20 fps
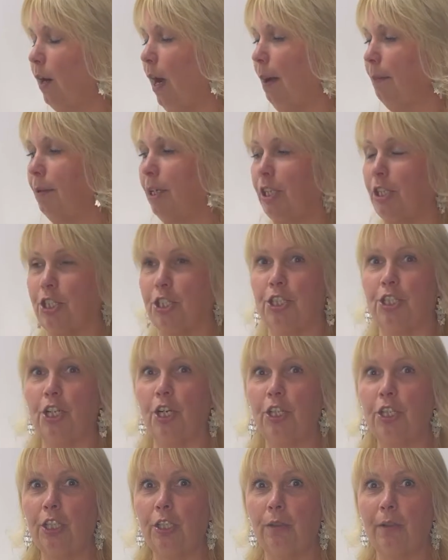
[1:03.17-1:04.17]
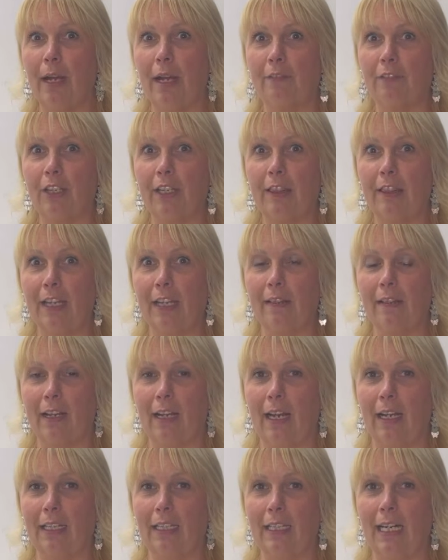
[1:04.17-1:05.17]
I'm going to show you everything that
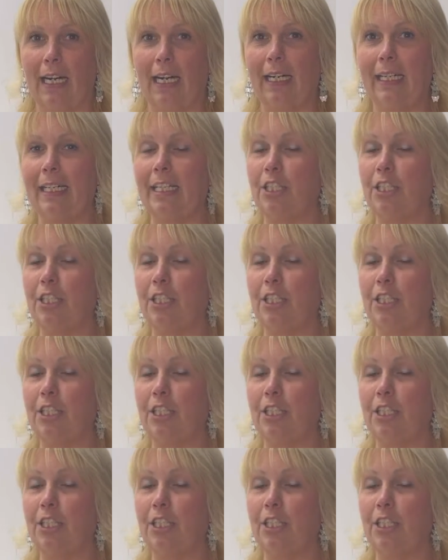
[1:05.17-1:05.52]
I got.